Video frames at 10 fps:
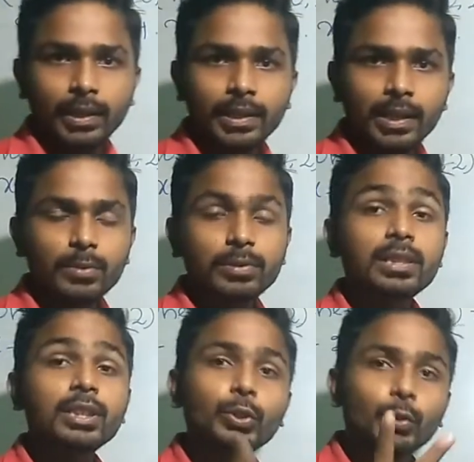linear equation
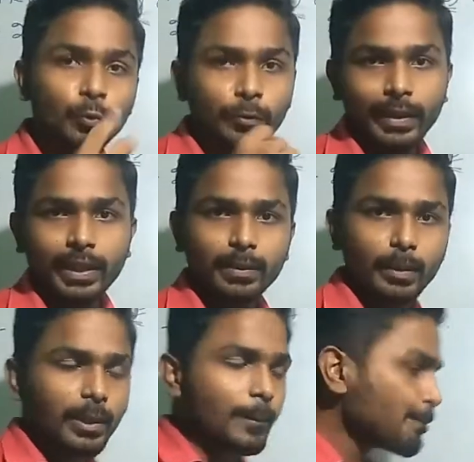in two
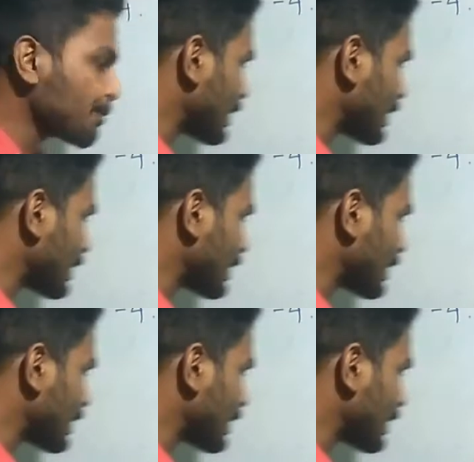variable